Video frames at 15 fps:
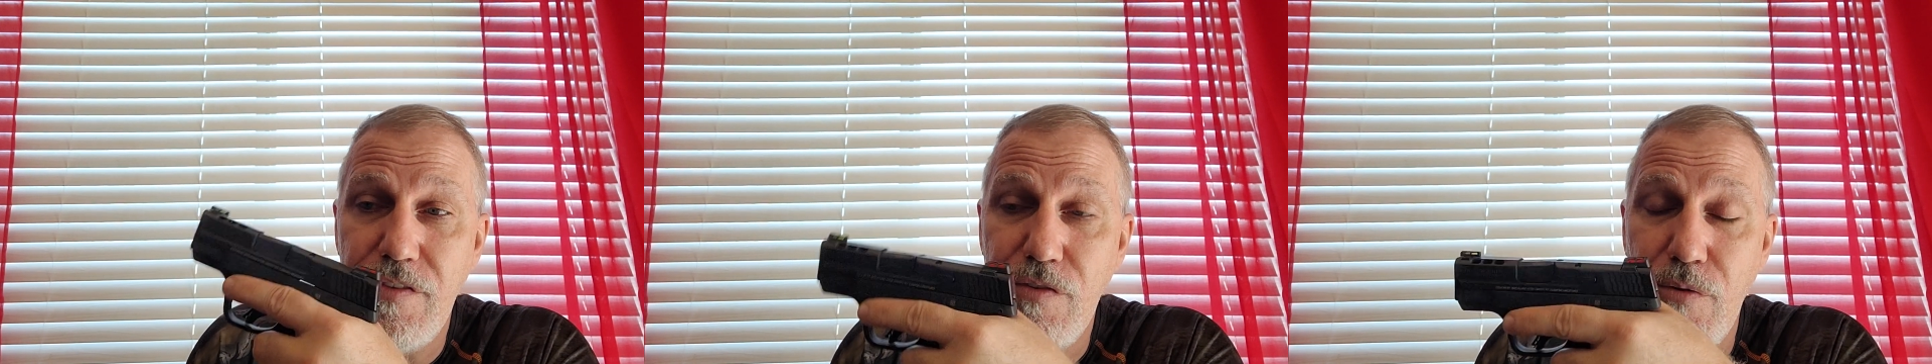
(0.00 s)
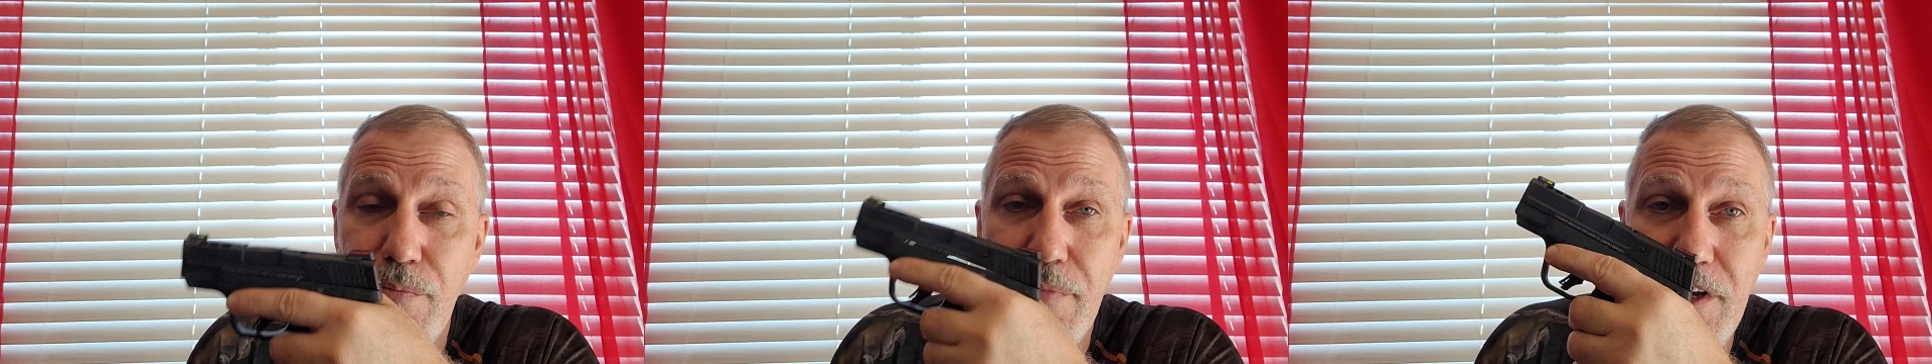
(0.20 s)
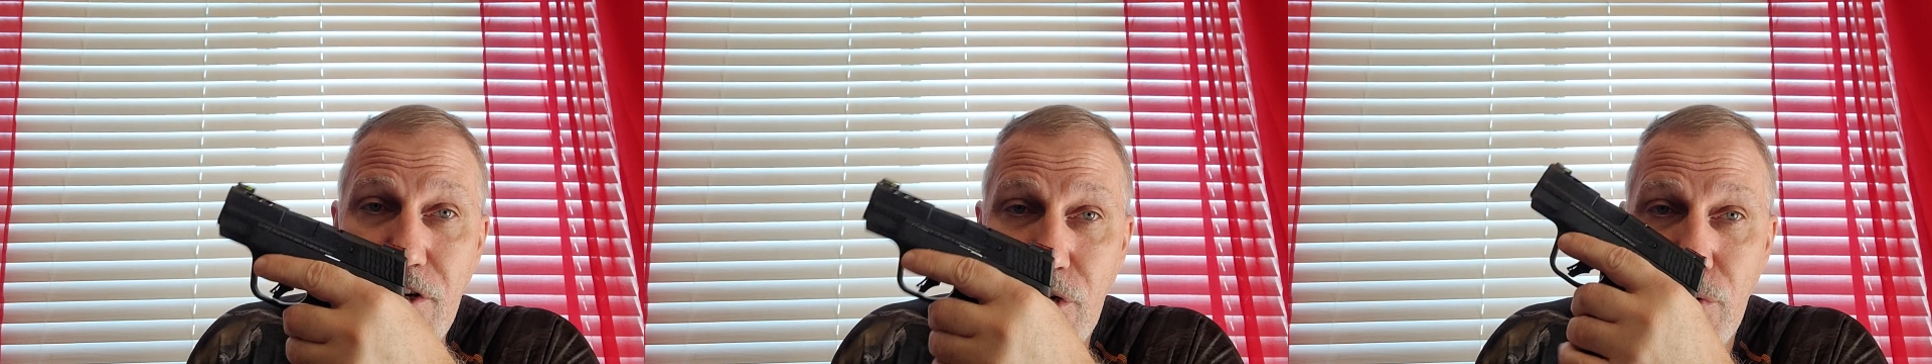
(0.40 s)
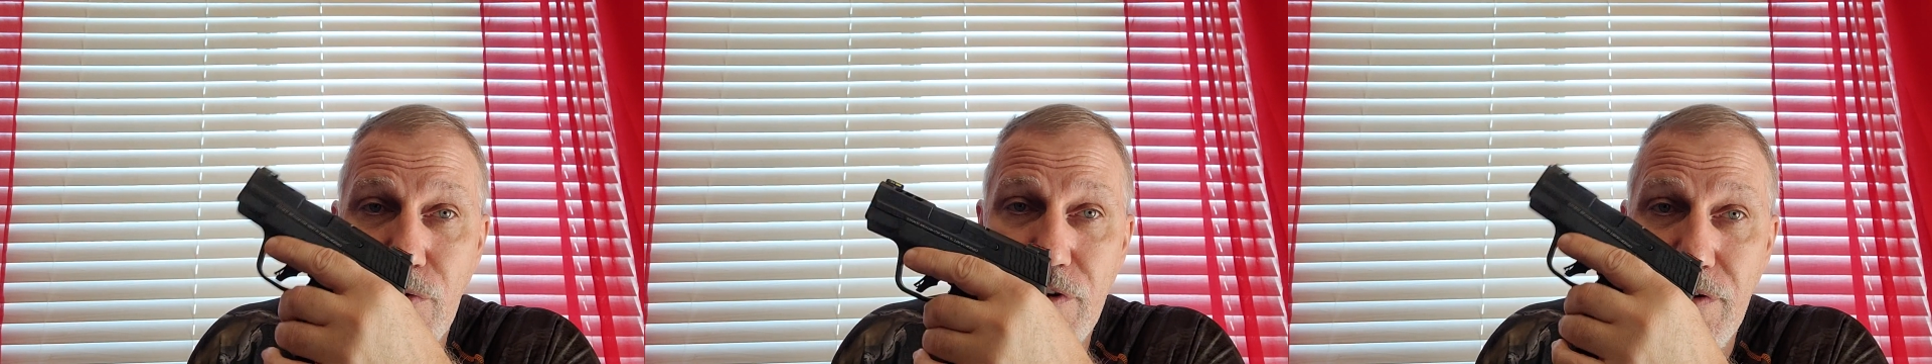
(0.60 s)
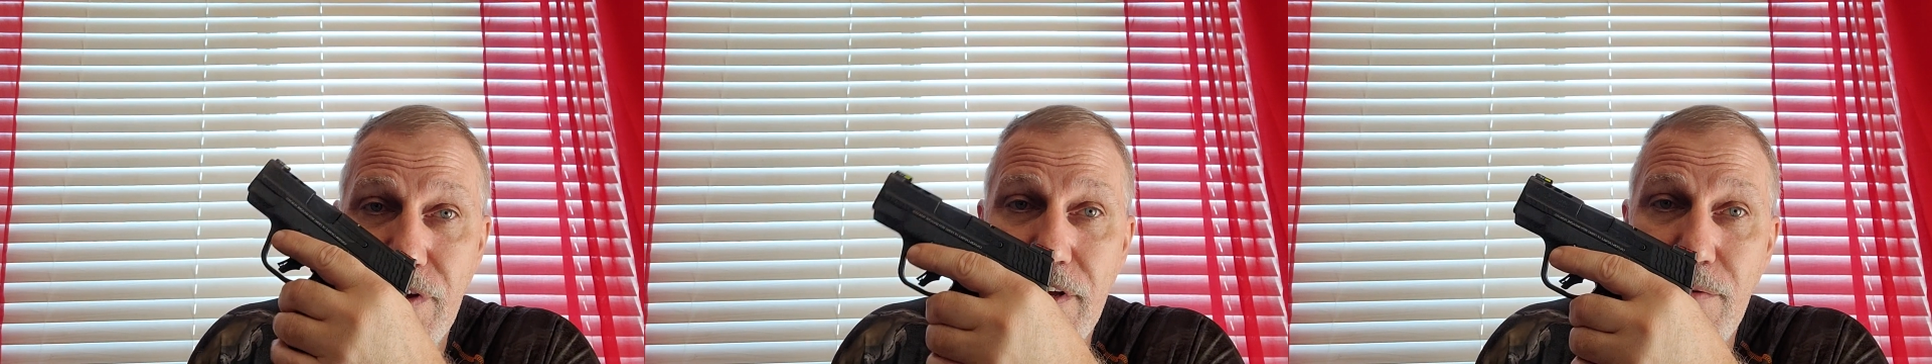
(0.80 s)
So make sure
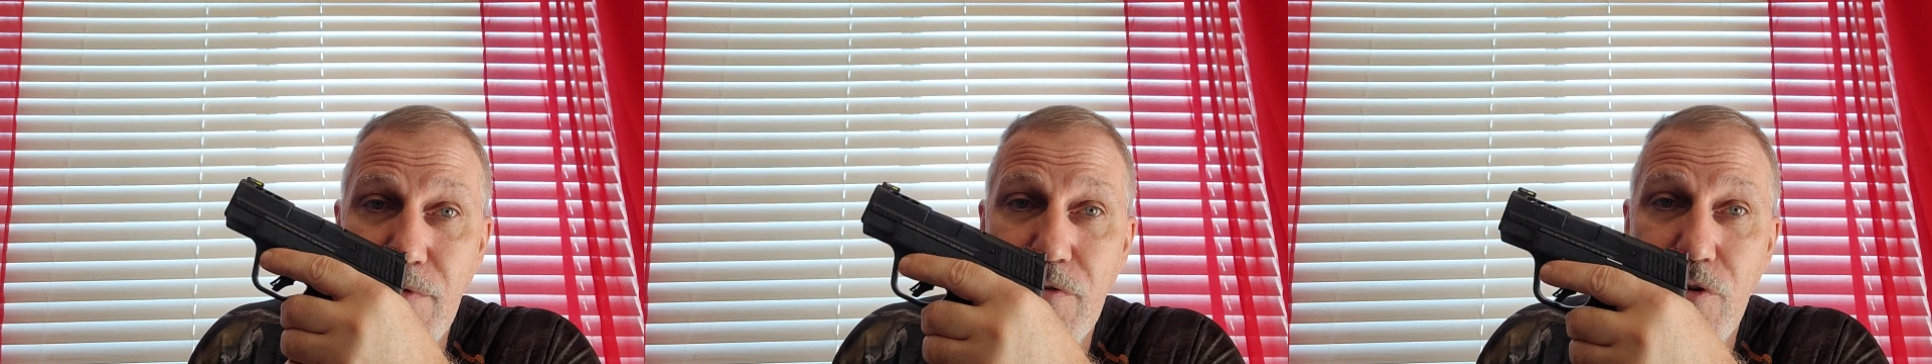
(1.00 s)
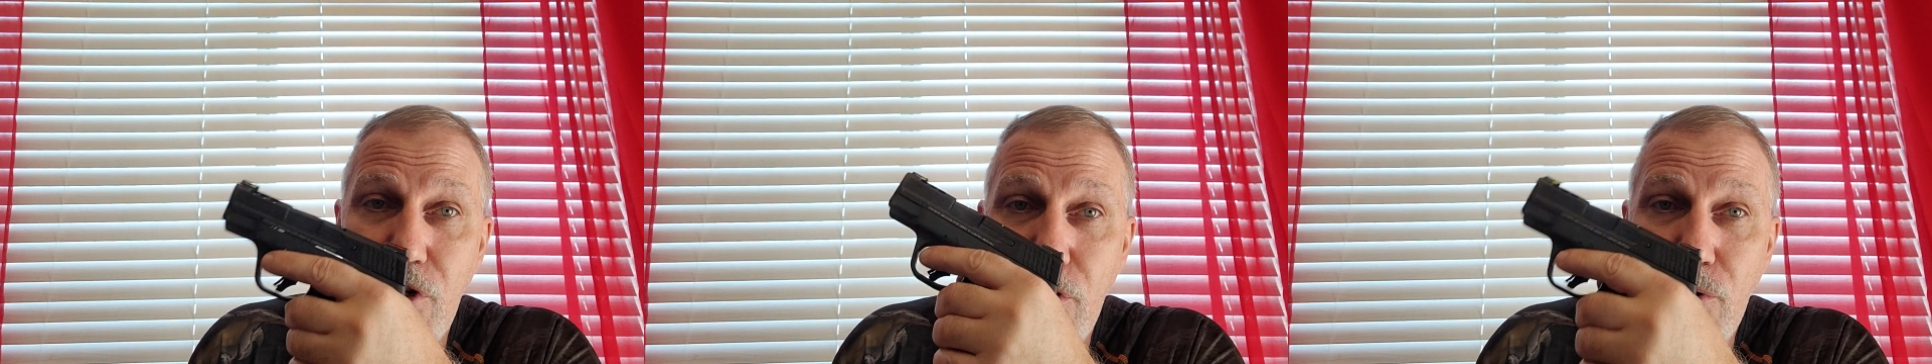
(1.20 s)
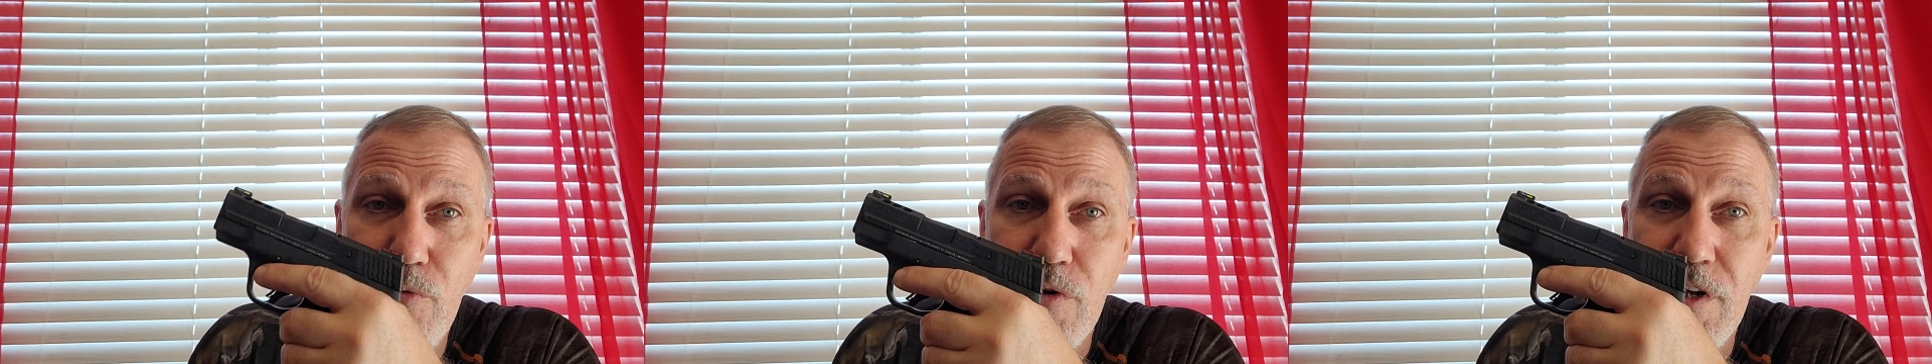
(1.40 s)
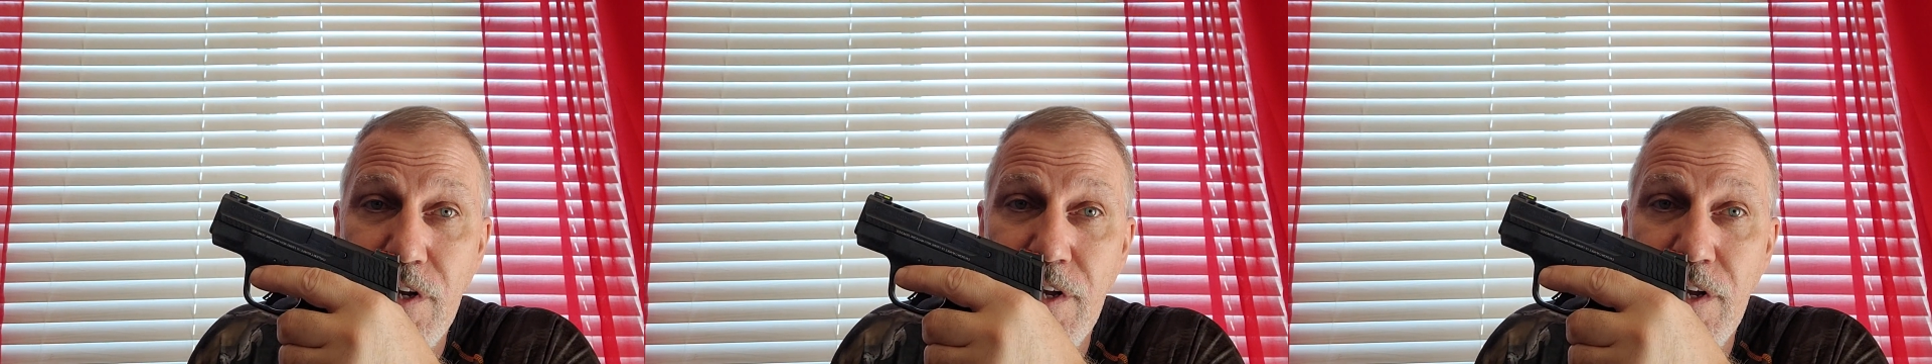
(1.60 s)
you're able to shoot